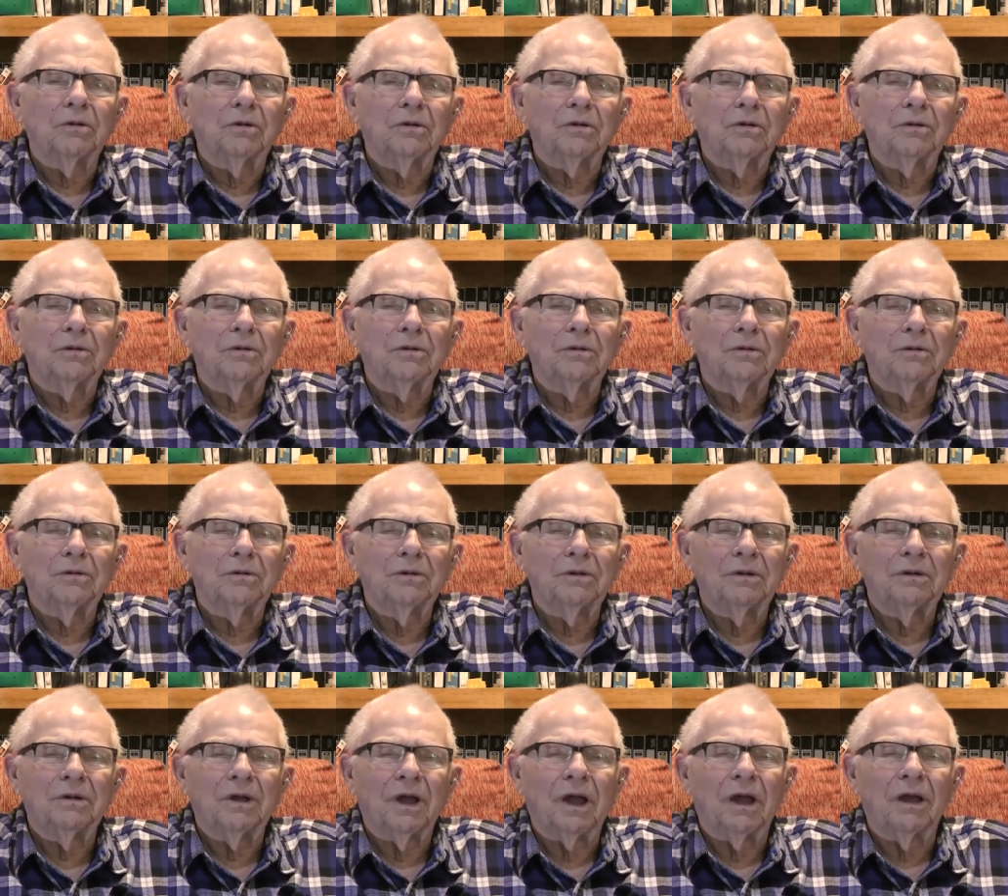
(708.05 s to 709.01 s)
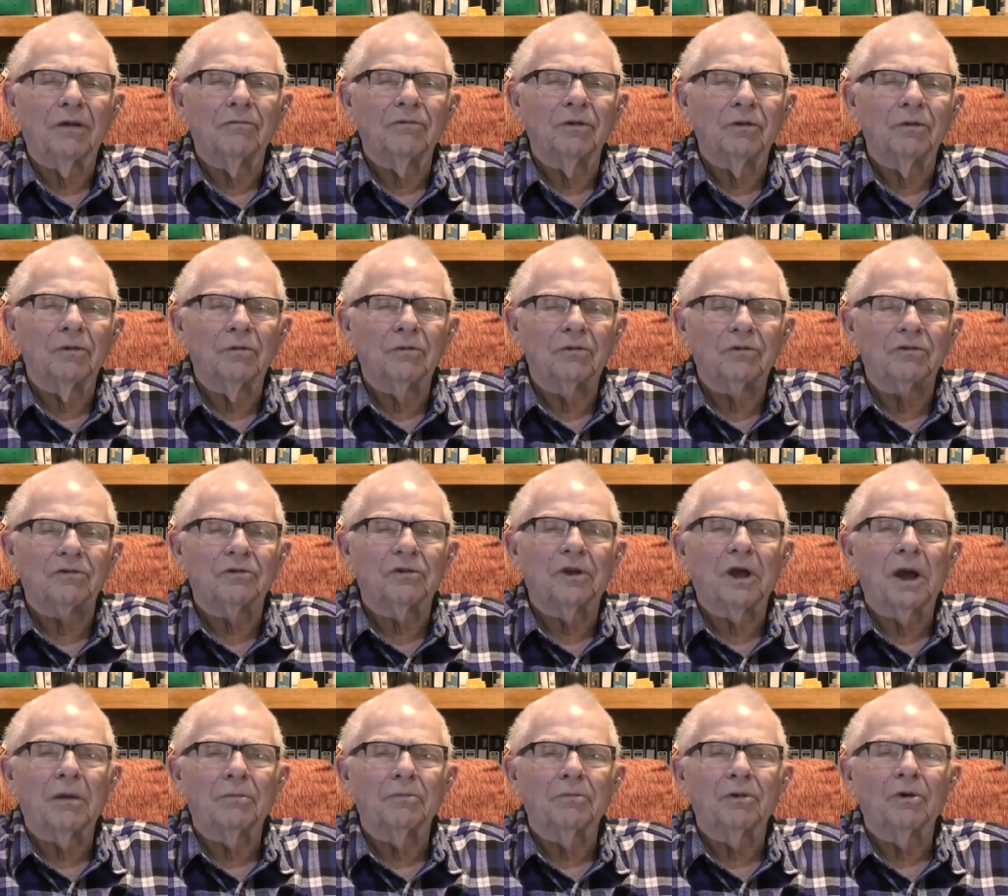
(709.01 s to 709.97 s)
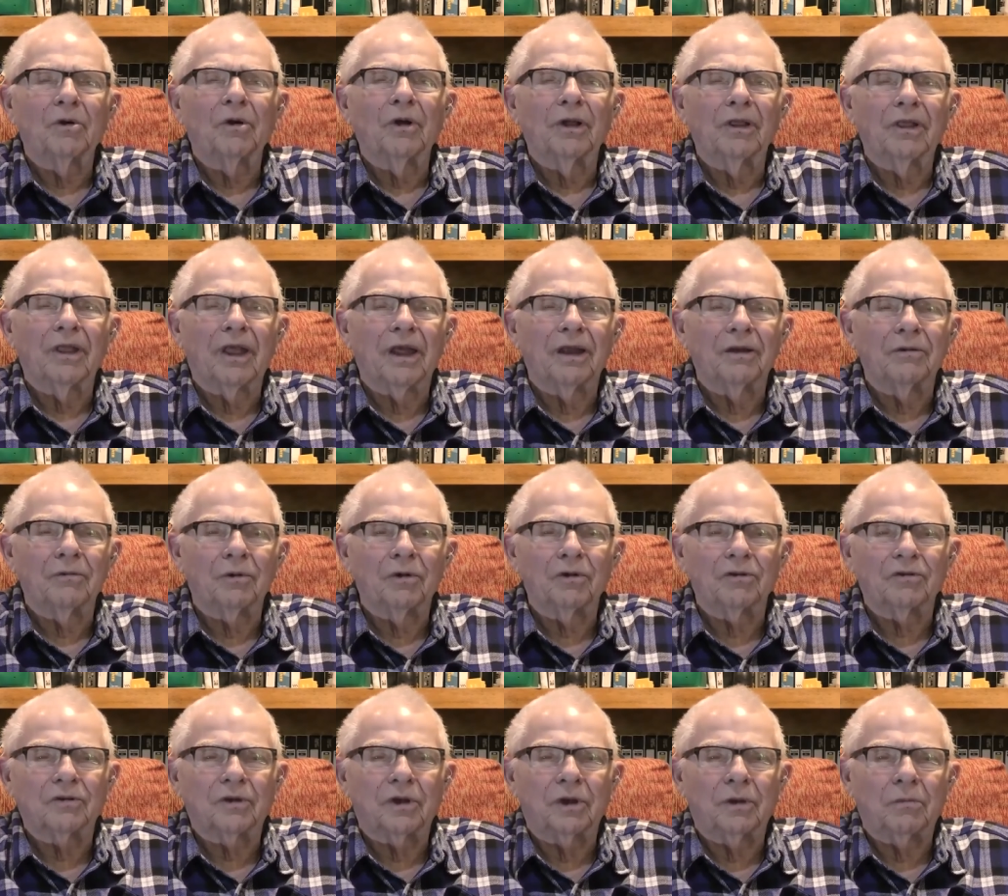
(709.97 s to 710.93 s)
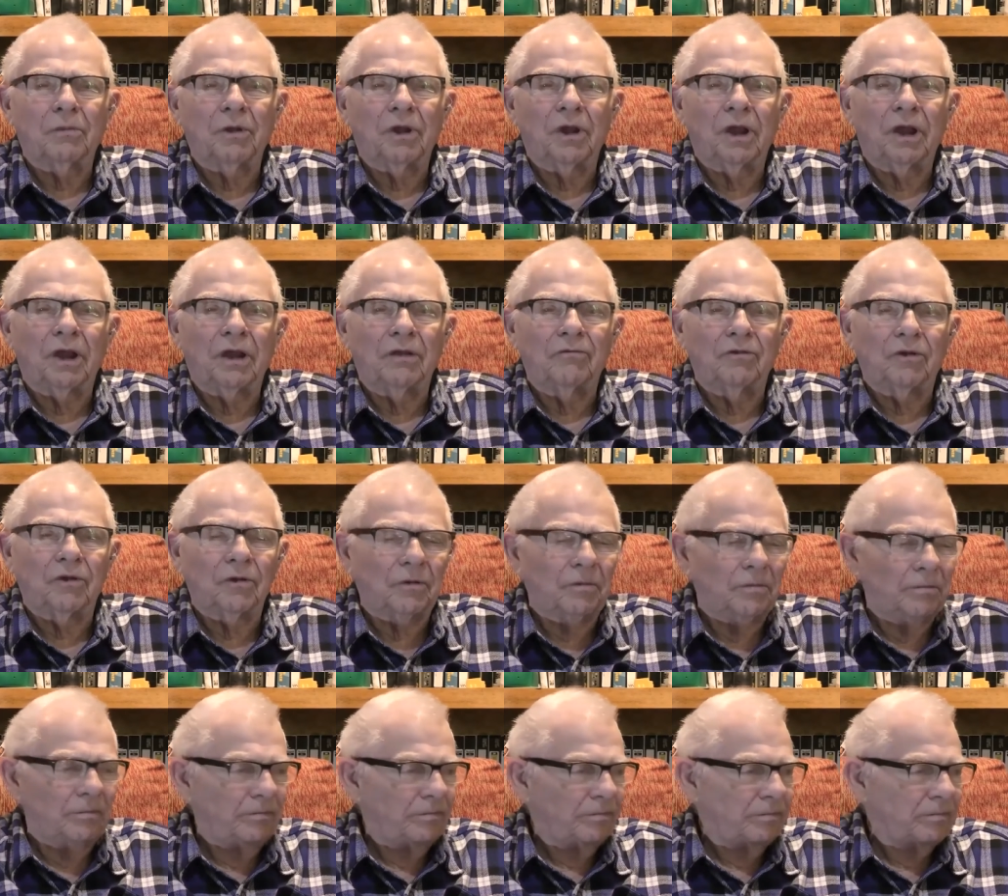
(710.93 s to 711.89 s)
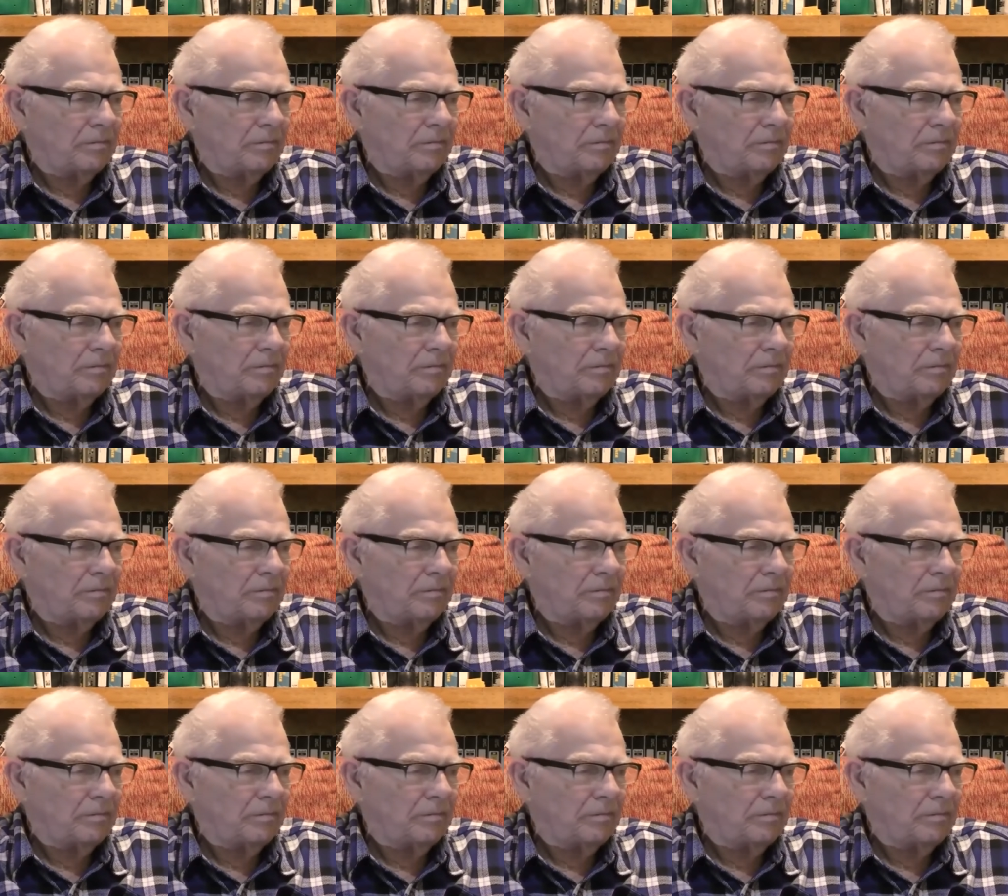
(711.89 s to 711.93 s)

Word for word: to have you stop doing that risky behavior.